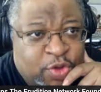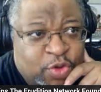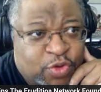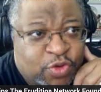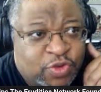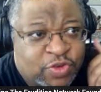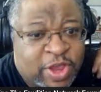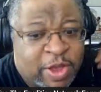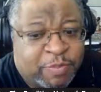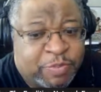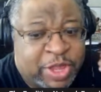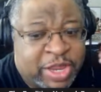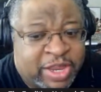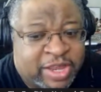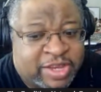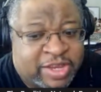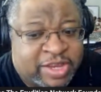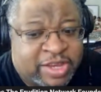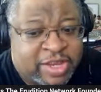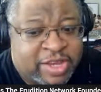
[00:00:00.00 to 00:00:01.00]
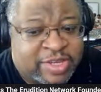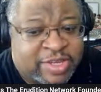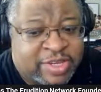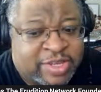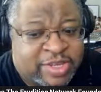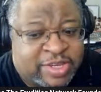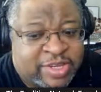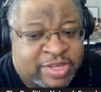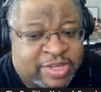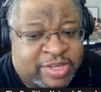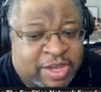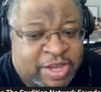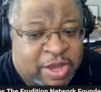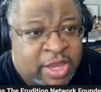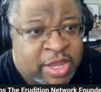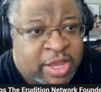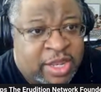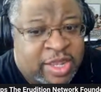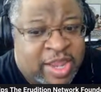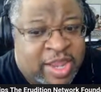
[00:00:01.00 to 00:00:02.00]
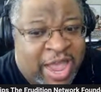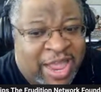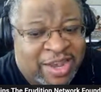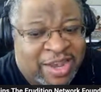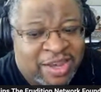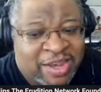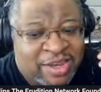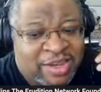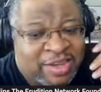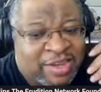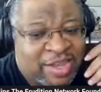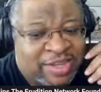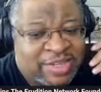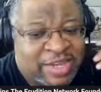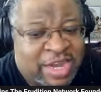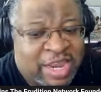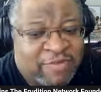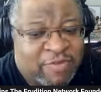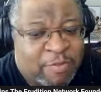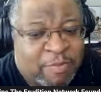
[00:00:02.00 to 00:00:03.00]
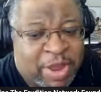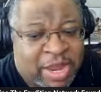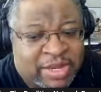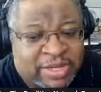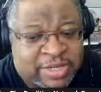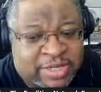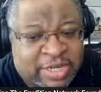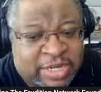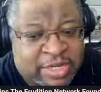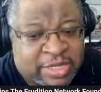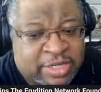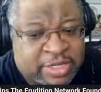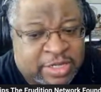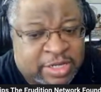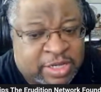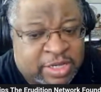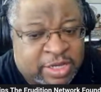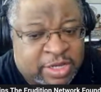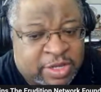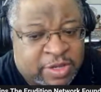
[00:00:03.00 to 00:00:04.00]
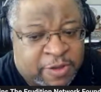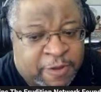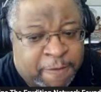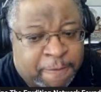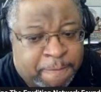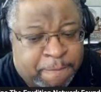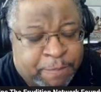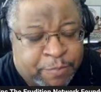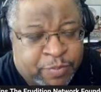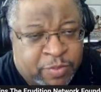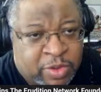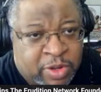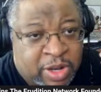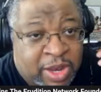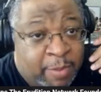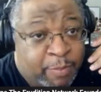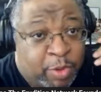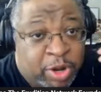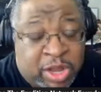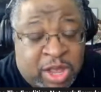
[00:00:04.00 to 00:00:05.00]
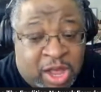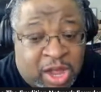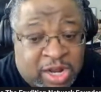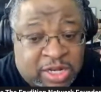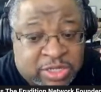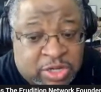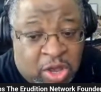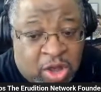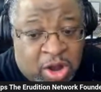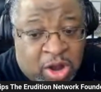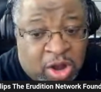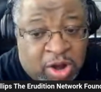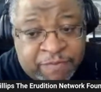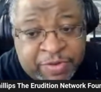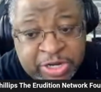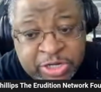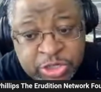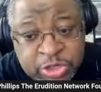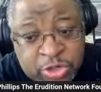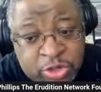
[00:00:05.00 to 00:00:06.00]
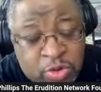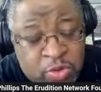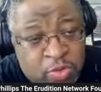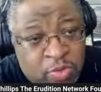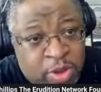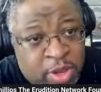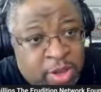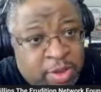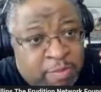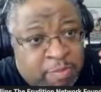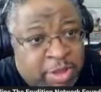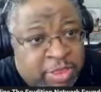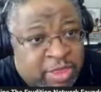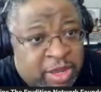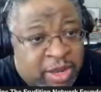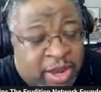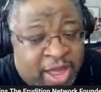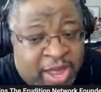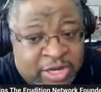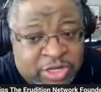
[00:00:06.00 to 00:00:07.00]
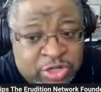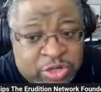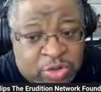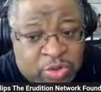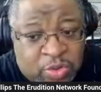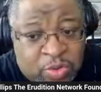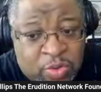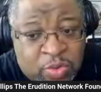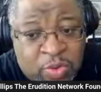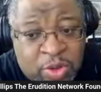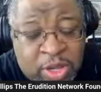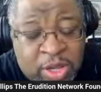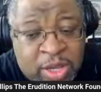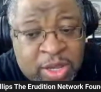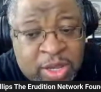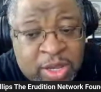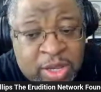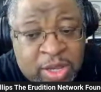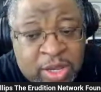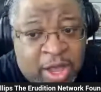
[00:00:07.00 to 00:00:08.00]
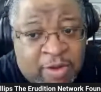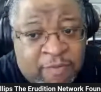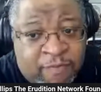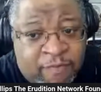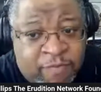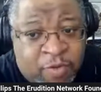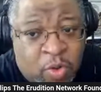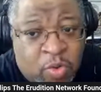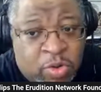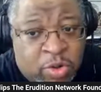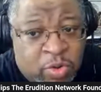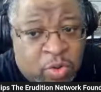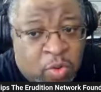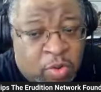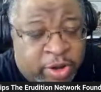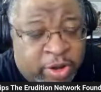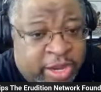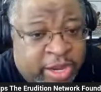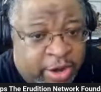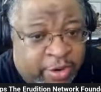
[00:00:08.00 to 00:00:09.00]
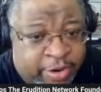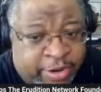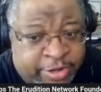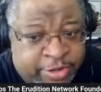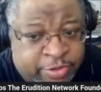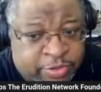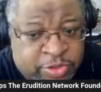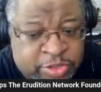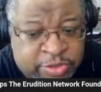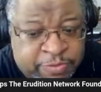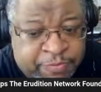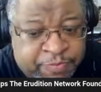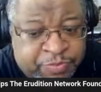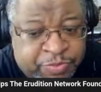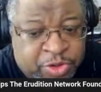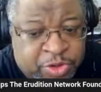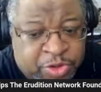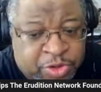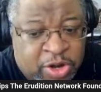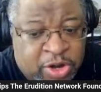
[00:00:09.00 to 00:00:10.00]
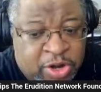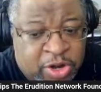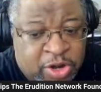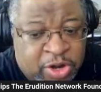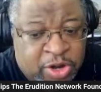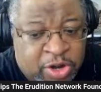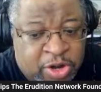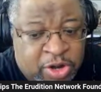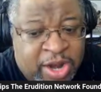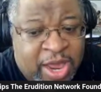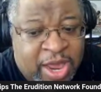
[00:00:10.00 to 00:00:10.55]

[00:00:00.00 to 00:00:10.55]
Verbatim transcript: something is thing that doesn't even make sense leprechauns are fictional, mythological, uh, folklore characters. They're real.